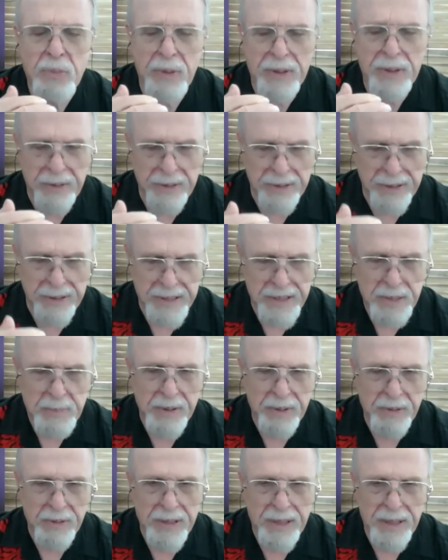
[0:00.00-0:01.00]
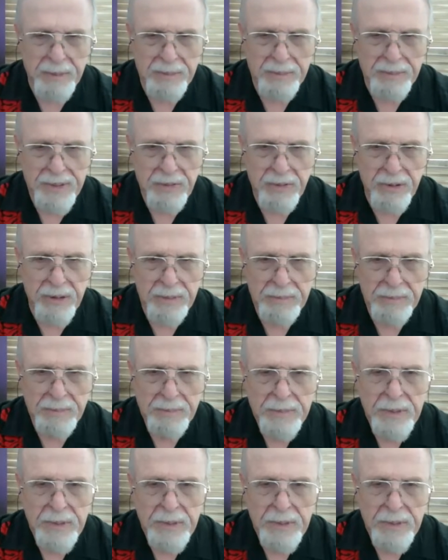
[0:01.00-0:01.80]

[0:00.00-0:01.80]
where the dispute comes from.